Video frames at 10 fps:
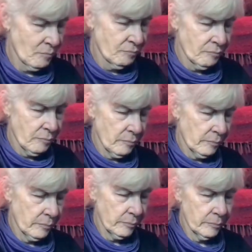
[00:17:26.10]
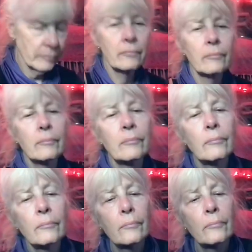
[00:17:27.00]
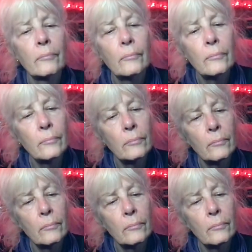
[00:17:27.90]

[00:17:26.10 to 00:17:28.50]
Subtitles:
[no speech]